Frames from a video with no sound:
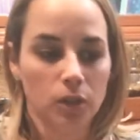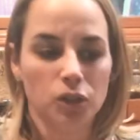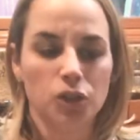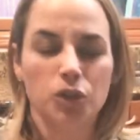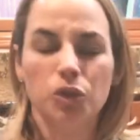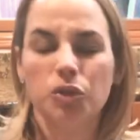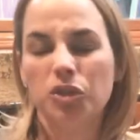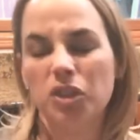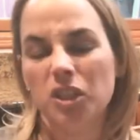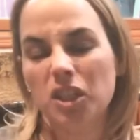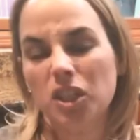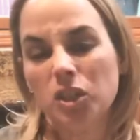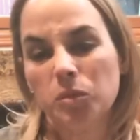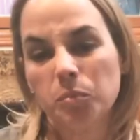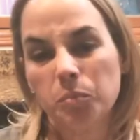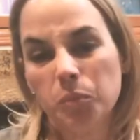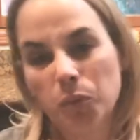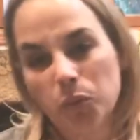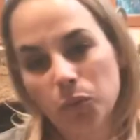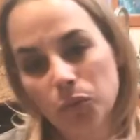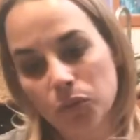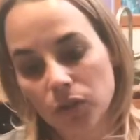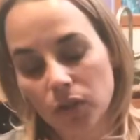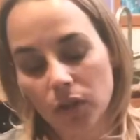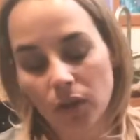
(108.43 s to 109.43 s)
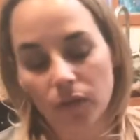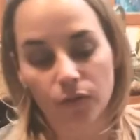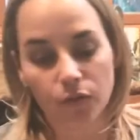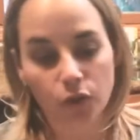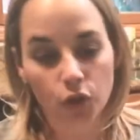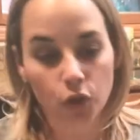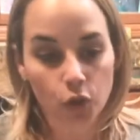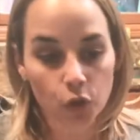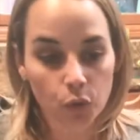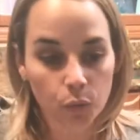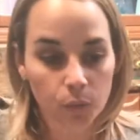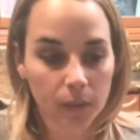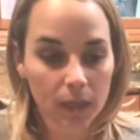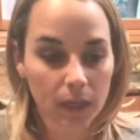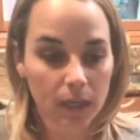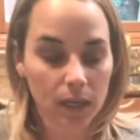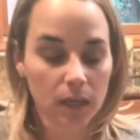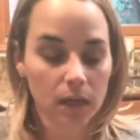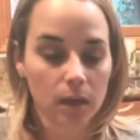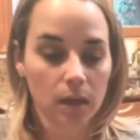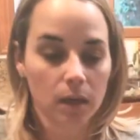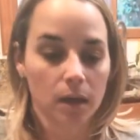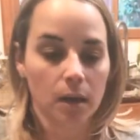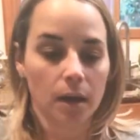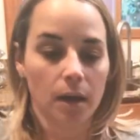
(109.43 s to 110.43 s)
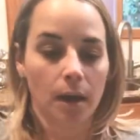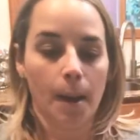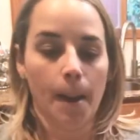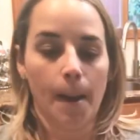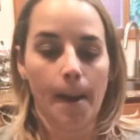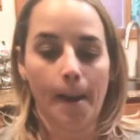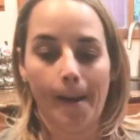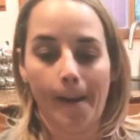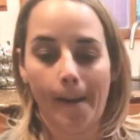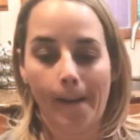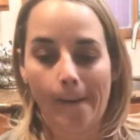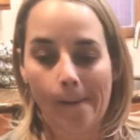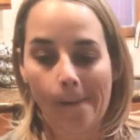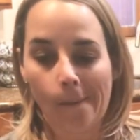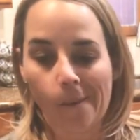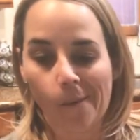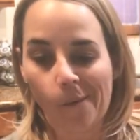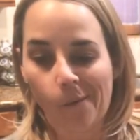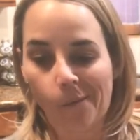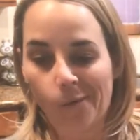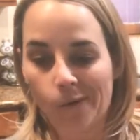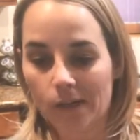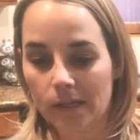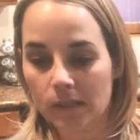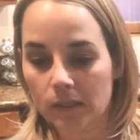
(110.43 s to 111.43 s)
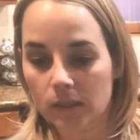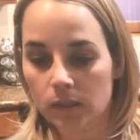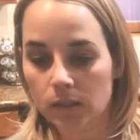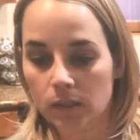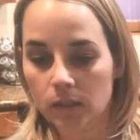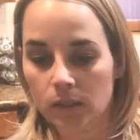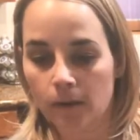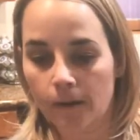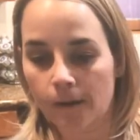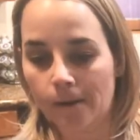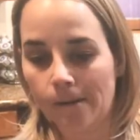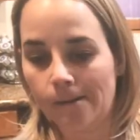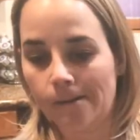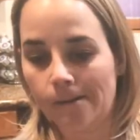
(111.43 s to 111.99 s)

two teaspoons of cumin. Uh, what else?